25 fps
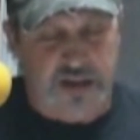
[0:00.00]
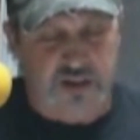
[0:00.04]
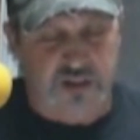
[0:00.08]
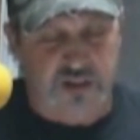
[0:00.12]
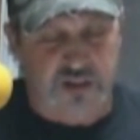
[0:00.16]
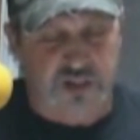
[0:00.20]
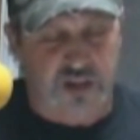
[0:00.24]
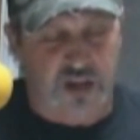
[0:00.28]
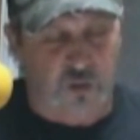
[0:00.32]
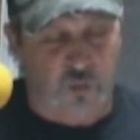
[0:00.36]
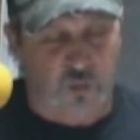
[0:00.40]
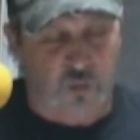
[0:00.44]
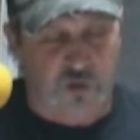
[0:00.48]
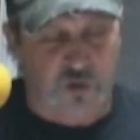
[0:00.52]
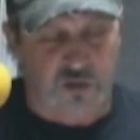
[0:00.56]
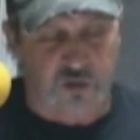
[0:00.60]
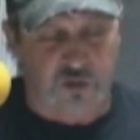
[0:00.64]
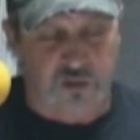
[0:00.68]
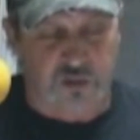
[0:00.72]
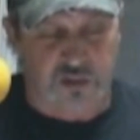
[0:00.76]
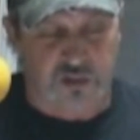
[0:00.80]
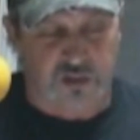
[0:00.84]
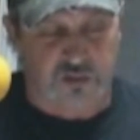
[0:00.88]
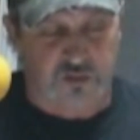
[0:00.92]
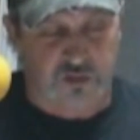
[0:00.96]
It matters not
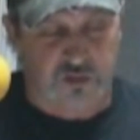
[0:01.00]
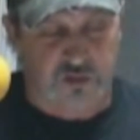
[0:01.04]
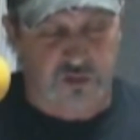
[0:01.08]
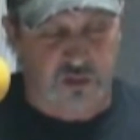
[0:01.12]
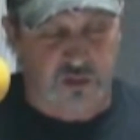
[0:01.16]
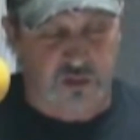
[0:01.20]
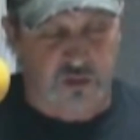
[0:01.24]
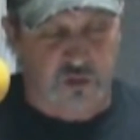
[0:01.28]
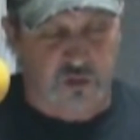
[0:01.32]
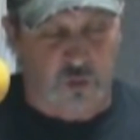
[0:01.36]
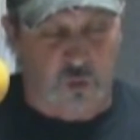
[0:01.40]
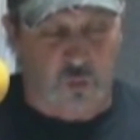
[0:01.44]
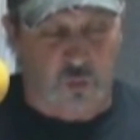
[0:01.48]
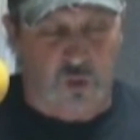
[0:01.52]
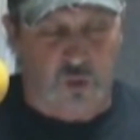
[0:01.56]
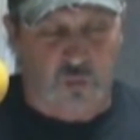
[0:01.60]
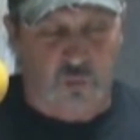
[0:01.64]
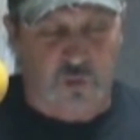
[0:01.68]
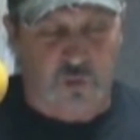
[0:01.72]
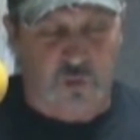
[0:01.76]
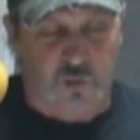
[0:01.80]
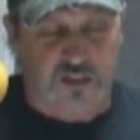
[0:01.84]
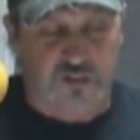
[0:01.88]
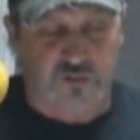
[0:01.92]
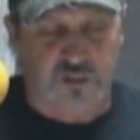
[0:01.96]
where you live, or
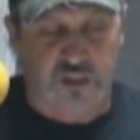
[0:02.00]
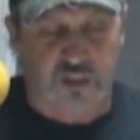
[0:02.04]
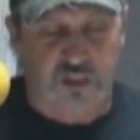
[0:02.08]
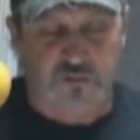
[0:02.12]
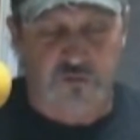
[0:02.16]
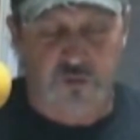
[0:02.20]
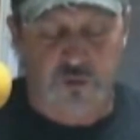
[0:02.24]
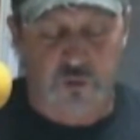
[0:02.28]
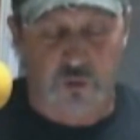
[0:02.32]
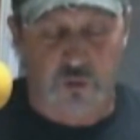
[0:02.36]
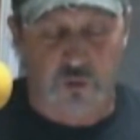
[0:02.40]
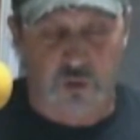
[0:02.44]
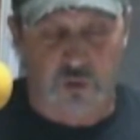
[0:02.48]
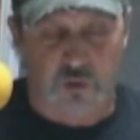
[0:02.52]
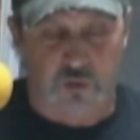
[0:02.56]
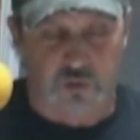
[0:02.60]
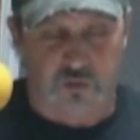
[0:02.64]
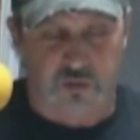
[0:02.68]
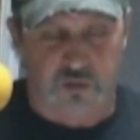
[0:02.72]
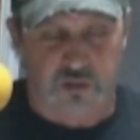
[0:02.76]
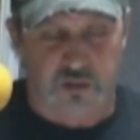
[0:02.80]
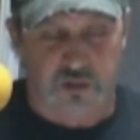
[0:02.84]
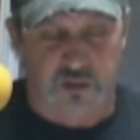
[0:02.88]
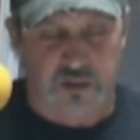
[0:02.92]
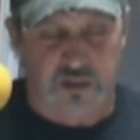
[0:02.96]
what rank of life you
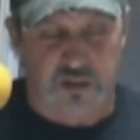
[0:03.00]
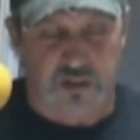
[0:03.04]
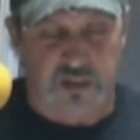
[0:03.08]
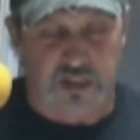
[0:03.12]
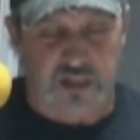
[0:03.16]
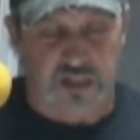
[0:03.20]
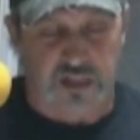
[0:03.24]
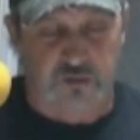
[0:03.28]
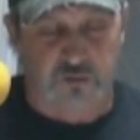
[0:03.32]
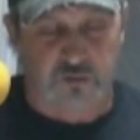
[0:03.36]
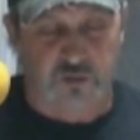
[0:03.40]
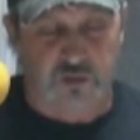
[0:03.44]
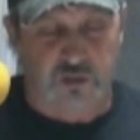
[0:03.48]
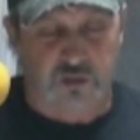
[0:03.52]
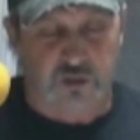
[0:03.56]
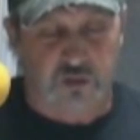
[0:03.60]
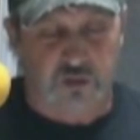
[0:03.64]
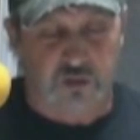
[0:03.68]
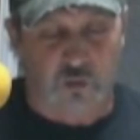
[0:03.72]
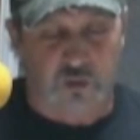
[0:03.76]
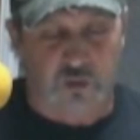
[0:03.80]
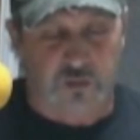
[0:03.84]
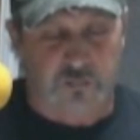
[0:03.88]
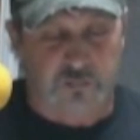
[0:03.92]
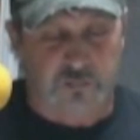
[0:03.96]
hold. The
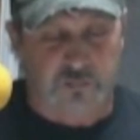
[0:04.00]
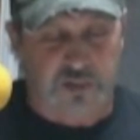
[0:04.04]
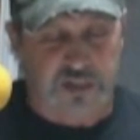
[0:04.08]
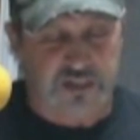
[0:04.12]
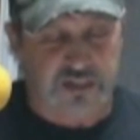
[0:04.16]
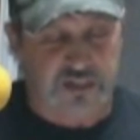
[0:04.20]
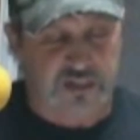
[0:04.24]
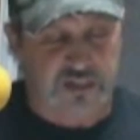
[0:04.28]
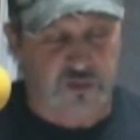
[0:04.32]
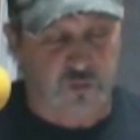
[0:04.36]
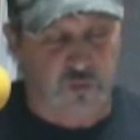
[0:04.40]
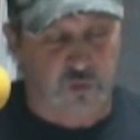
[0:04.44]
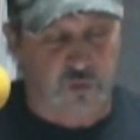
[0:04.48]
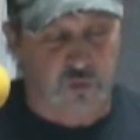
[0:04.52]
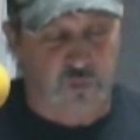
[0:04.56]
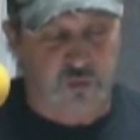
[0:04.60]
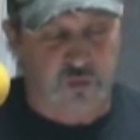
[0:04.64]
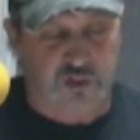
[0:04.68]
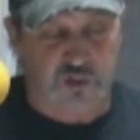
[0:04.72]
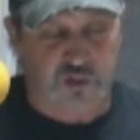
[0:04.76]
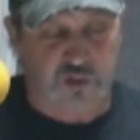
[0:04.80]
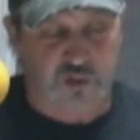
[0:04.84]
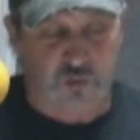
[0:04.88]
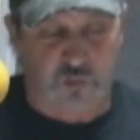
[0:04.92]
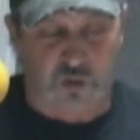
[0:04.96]
evil or the blessings
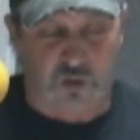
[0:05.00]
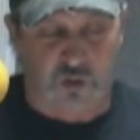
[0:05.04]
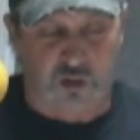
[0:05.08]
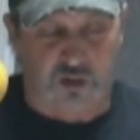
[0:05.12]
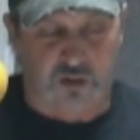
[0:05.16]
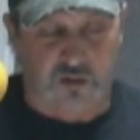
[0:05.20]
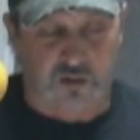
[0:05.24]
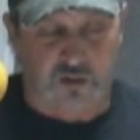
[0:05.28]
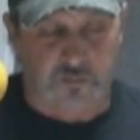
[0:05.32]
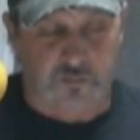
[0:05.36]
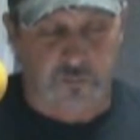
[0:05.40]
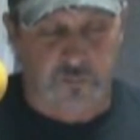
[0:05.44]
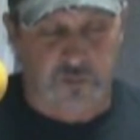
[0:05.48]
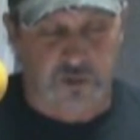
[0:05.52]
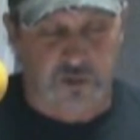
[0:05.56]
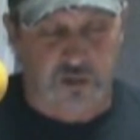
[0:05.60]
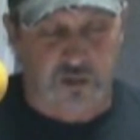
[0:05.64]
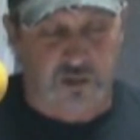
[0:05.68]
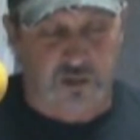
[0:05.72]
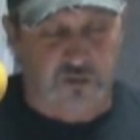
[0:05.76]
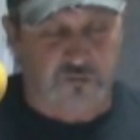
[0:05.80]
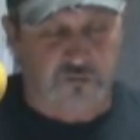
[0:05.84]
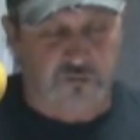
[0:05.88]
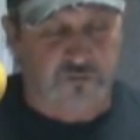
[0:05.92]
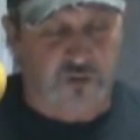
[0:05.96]
will reach you all.
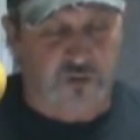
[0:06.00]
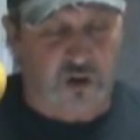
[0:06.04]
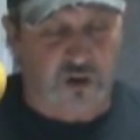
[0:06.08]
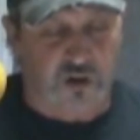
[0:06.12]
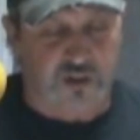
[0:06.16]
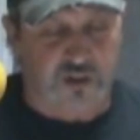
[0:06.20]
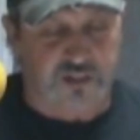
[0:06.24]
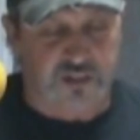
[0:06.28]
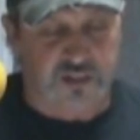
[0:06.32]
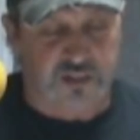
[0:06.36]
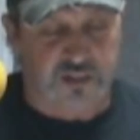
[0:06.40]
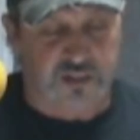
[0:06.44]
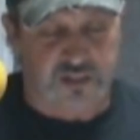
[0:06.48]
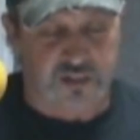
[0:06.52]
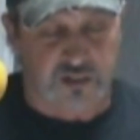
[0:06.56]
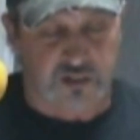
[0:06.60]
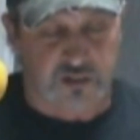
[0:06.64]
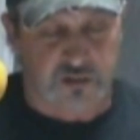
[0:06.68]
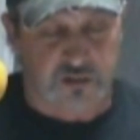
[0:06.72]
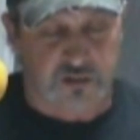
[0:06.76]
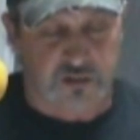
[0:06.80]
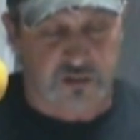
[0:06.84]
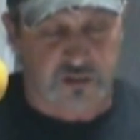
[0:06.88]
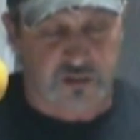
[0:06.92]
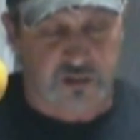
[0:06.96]
The far and the
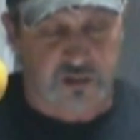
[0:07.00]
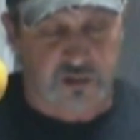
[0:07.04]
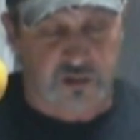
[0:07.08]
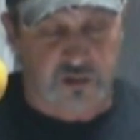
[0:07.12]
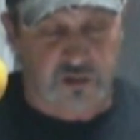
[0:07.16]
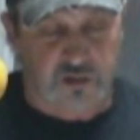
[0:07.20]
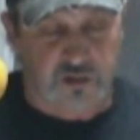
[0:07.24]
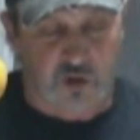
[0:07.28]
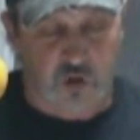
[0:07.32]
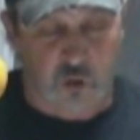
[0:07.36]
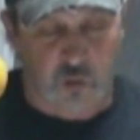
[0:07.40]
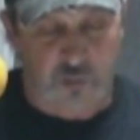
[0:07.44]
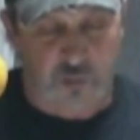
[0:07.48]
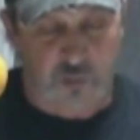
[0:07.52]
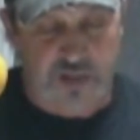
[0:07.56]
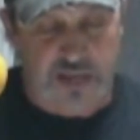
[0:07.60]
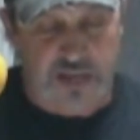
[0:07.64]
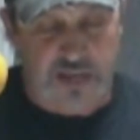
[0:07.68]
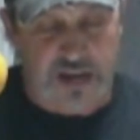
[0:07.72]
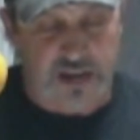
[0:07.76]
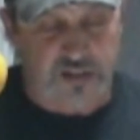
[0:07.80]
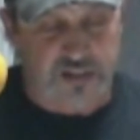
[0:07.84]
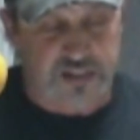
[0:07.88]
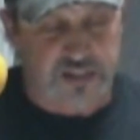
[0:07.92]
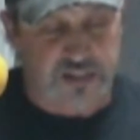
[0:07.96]
near, the
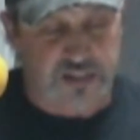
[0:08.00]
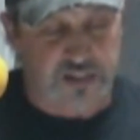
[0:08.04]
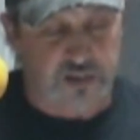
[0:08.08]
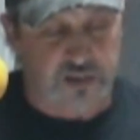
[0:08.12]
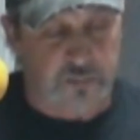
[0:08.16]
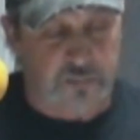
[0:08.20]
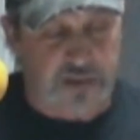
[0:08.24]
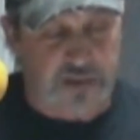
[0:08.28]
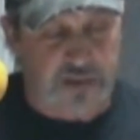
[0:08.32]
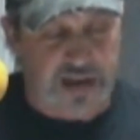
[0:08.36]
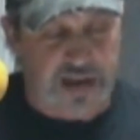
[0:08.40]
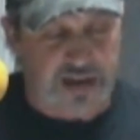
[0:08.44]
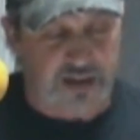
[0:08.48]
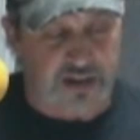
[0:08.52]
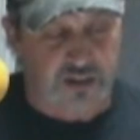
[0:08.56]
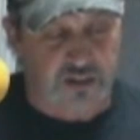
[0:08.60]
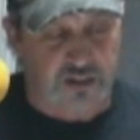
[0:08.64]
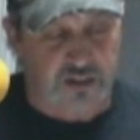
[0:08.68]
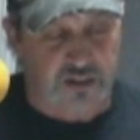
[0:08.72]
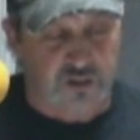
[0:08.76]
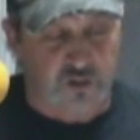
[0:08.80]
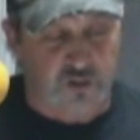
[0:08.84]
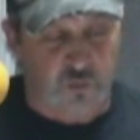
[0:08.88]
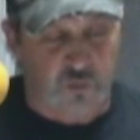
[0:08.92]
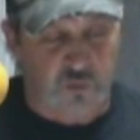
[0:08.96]
home counties and the
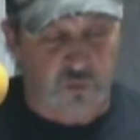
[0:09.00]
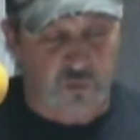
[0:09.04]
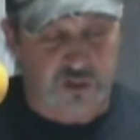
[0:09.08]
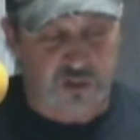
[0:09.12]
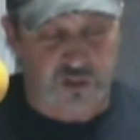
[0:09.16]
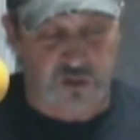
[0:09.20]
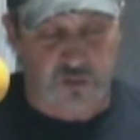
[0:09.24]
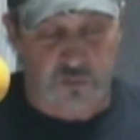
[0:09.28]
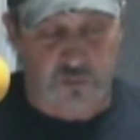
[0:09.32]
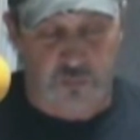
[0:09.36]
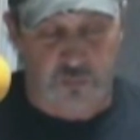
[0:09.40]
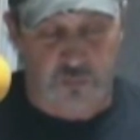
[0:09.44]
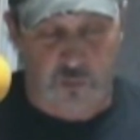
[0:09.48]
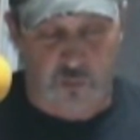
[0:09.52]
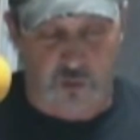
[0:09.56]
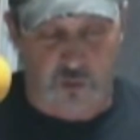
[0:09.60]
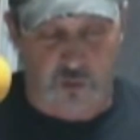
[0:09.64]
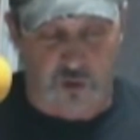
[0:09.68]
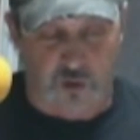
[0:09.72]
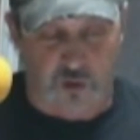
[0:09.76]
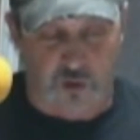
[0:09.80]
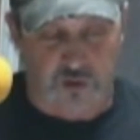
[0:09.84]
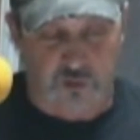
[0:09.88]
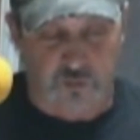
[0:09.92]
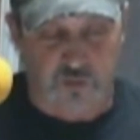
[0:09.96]
back, the rich and the
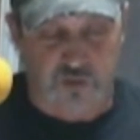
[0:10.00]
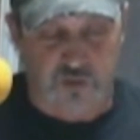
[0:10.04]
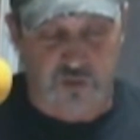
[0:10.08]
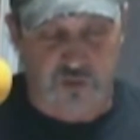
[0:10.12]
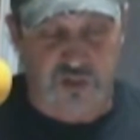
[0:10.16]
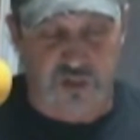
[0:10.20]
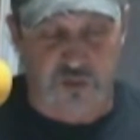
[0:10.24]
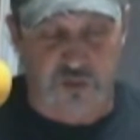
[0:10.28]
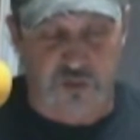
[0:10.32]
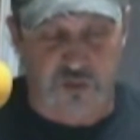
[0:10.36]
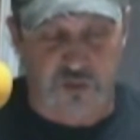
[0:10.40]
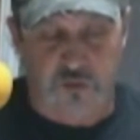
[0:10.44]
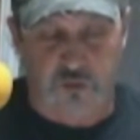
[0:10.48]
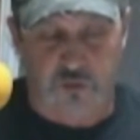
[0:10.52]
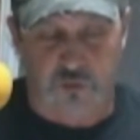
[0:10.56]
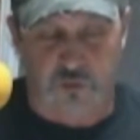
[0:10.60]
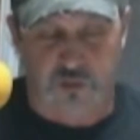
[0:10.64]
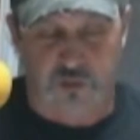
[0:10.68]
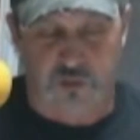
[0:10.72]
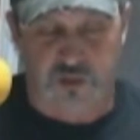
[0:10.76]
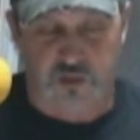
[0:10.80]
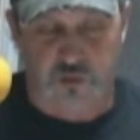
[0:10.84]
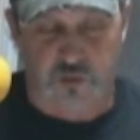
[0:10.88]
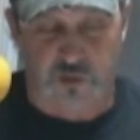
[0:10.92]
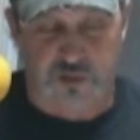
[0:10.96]
poor will suffer
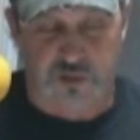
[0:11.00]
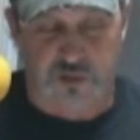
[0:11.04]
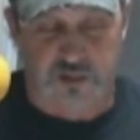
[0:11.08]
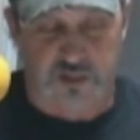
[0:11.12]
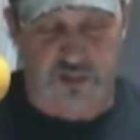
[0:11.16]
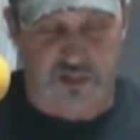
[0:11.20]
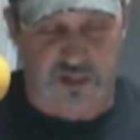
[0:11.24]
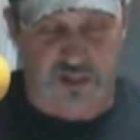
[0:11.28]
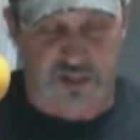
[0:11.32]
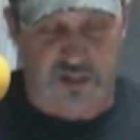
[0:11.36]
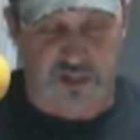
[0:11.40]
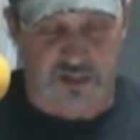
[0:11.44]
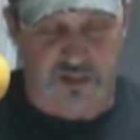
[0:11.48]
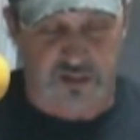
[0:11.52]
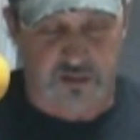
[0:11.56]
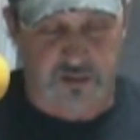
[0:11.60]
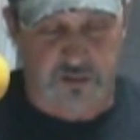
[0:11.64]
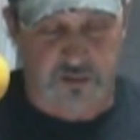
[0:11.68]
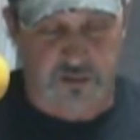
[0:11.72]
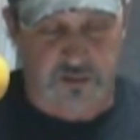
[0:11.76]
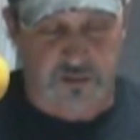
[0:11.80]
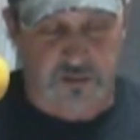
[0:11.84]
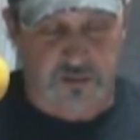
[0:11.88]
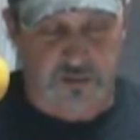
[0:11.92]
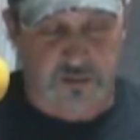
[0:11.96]
or rejoice
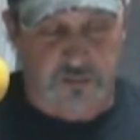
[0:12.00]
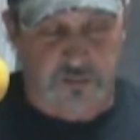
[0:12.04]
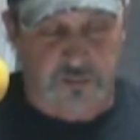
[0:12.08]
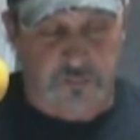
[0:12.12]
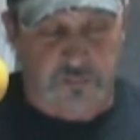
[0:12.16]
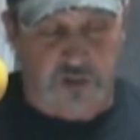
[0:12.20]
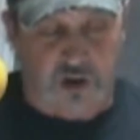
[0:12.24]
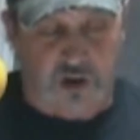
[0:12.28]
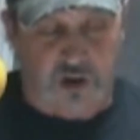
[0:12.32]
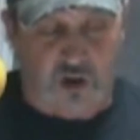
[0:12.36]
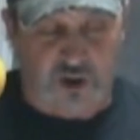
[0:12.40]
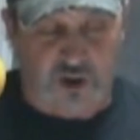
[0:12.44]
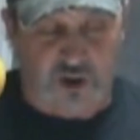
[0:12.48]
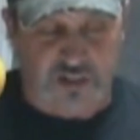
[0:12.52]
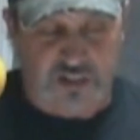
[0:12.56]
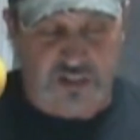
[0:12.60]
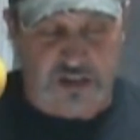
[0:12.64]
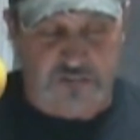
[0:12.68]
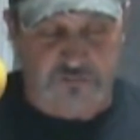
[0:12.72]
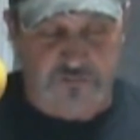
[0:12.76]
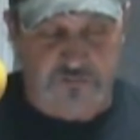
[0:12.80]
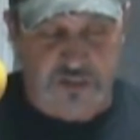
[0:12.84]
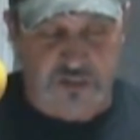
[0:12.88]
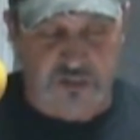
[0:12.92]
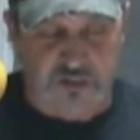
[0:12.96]
alike. The
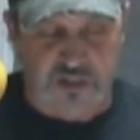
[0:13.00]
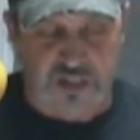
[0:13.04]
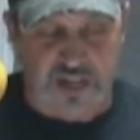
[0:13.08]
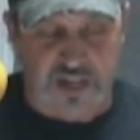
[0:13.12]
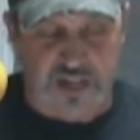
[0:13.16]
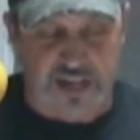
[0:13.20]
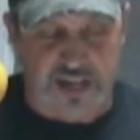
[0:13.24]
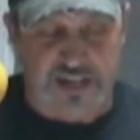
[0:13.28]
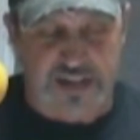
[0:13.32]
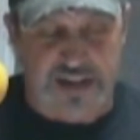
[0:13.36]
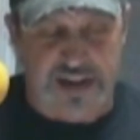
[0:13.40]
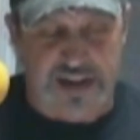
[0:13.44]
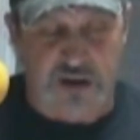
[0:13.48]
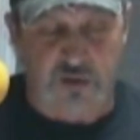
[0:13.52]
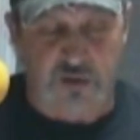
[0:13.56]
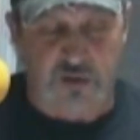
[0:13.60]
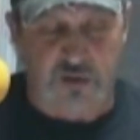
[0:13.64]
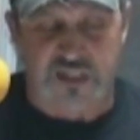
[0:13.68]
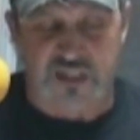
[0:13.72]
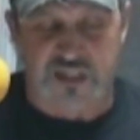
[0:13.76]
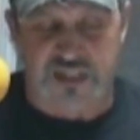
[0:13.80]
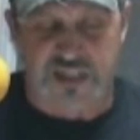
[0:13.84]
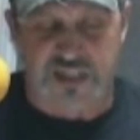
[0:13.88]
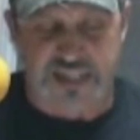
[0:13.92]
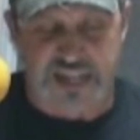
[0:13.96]
heart that feels not
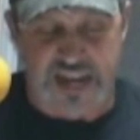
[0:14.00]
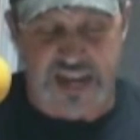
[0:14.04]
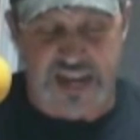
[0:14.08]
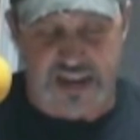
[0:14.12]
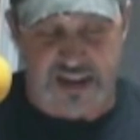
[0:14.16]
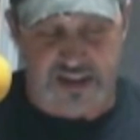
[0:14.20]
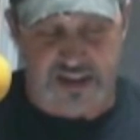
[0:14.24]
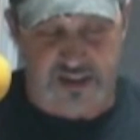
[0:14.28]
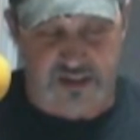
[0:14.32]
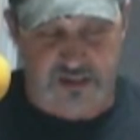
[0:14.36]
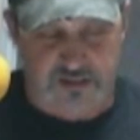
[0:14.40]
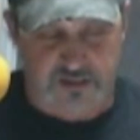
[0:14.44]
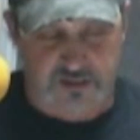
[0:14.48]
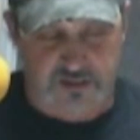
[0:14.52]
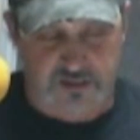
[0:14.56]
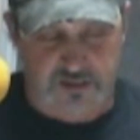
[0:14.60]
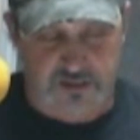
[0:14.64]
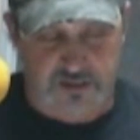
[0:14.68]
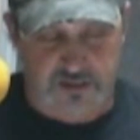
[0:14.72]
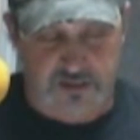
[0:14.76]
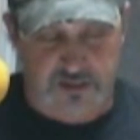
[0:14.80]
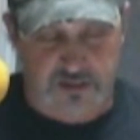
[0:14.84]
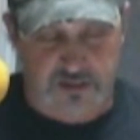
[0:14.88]
now is dead.